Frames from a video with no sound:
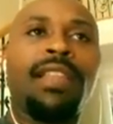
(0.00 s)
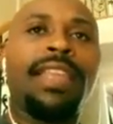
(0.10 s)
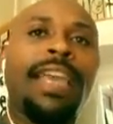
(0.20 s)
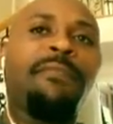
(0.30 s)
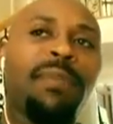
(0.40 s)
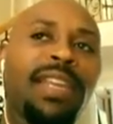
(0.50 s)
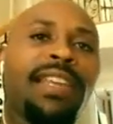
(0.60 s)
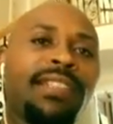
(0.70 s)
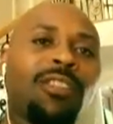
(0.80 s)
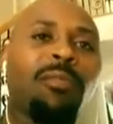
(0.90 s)
they have been
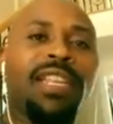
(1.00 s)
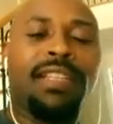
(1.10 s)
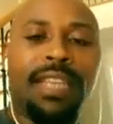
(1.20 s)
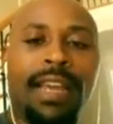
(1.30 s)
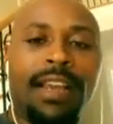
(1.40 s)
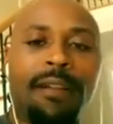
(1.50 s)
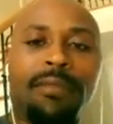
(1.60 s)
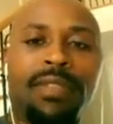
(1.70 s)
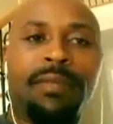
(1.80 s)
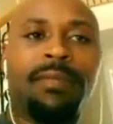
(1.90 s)
here so many
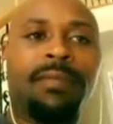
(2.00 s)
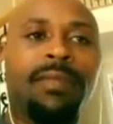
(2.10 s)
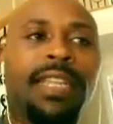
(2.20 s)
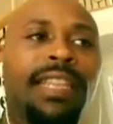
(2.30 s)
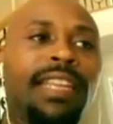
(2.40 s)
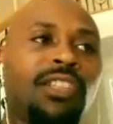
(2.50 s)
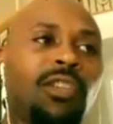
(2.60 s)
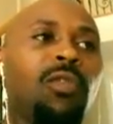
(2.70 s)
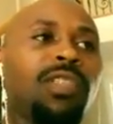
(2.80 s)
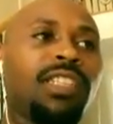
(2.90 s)
times that they
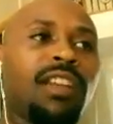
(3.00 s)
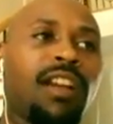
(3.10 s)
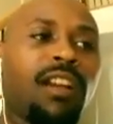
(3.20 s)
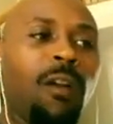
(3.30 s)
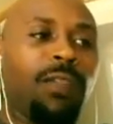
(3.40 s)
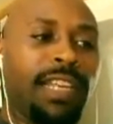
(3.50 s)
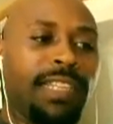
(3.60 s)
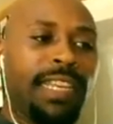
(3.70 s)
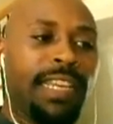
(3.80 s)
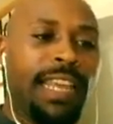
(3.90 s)
choose to turn off their
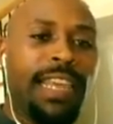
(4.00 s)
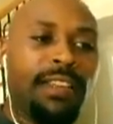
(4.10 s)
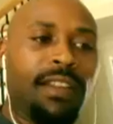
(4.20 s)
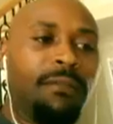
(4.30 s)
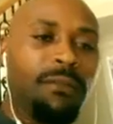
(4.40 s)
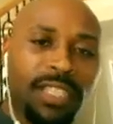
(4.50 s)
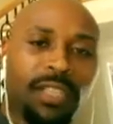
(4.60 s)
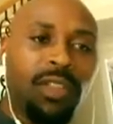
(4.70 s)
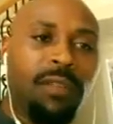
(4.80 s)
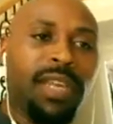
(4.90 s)
DNA in the
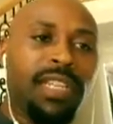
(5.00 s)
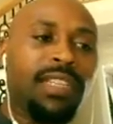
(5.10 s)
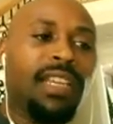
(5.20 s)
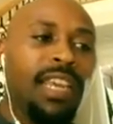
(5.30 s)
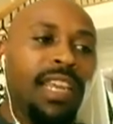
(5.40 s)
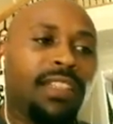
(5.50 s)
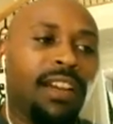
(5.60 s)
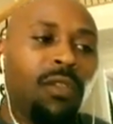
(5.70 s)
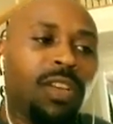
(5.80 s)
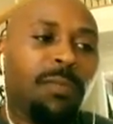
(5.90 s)
physical dimension and
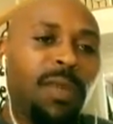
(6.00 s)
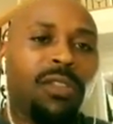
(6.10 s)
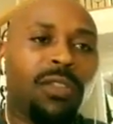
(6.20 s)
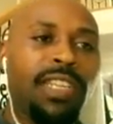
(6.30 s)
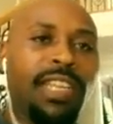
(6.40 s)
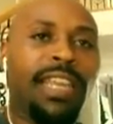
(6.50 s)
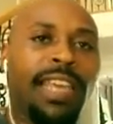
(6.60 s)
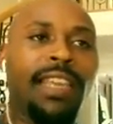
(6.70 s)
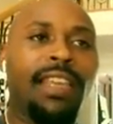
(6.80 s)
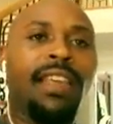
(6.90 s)
turn on the spiritual
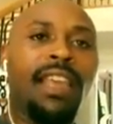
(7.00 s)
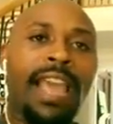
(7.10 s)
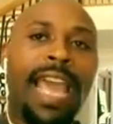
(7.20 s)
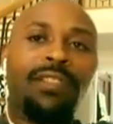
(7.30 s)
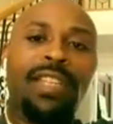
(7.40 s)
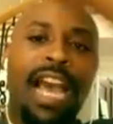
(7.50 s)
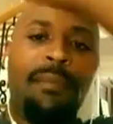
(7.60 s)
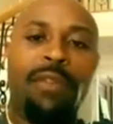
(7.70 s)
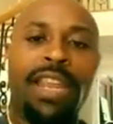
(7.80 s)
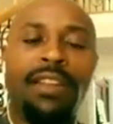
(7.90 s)
DNA and actually
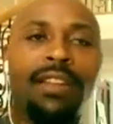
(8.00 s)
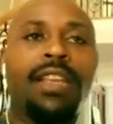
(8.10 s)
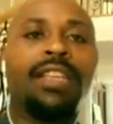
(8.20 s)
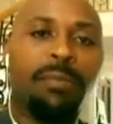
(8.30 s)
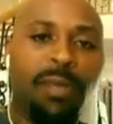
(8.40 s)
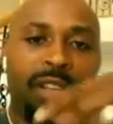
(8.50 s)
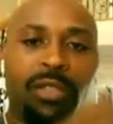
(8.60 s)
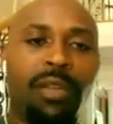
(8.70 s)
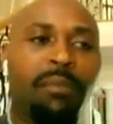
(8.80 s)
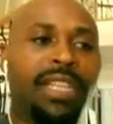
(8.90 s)
operate in the
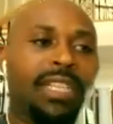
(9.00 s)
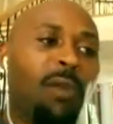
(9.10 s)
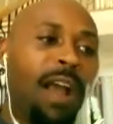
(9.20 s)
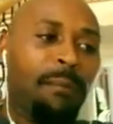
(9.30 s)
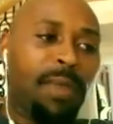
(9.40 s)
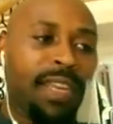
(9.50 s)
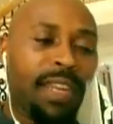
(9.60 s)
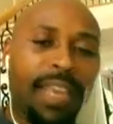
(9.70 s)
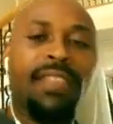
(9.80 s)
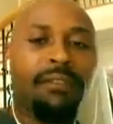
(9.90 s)
spiritual dimension while being
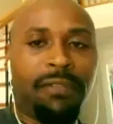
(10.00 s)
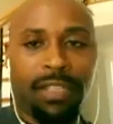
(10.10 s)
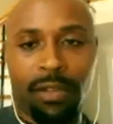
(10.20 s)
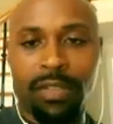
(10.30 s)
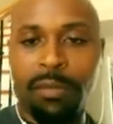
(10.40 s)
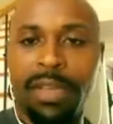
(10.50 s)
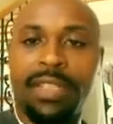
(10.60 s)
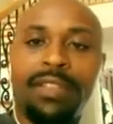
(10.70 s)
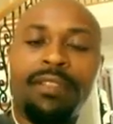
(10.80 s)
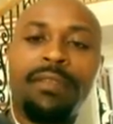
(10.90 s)
in the physical
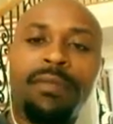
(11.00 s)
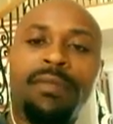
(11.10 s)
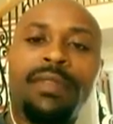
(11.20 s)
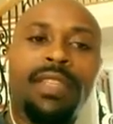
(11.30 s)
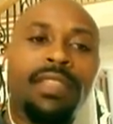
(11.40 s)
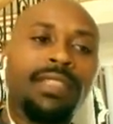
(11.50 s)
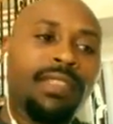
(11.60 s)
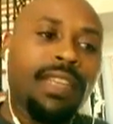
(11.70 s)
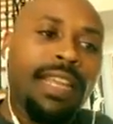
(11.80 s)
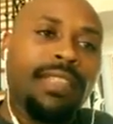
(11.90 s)
dimension. This
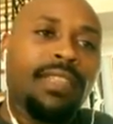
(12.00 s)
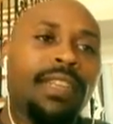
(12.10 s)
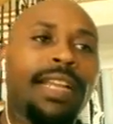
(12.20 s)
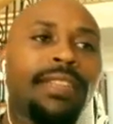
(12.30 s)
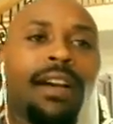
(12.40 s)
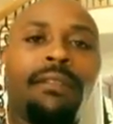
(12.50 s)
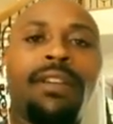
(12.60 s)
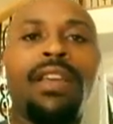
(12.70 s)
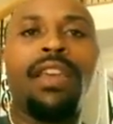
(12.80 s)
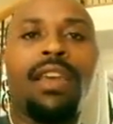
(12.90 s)
is the intellect of
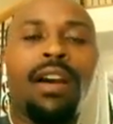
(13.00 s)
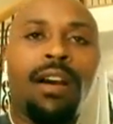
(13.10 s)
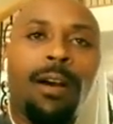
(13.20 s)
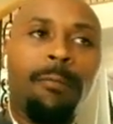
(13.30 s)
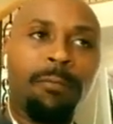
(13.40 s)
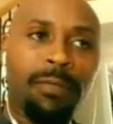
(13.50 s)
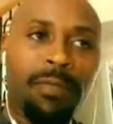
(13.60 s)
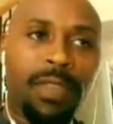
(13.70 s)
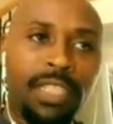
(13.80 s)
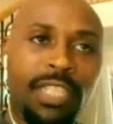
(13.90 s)

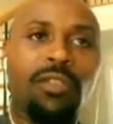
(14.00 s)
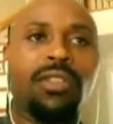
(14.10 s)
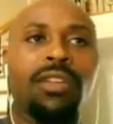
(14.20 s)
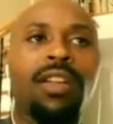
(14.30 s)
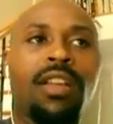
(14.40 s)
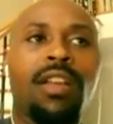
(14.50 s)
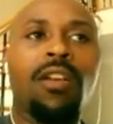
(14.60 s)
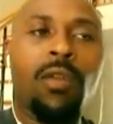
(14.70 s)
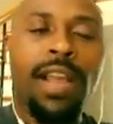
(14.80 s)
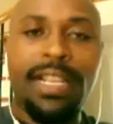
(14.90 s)
the children
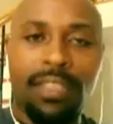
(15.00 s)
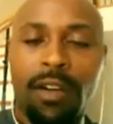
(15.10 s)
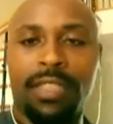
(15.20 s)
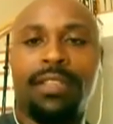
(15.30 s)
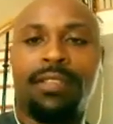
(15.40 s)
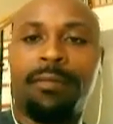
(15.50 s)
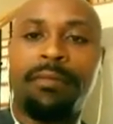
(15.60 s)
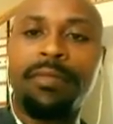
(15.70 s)
who has autism.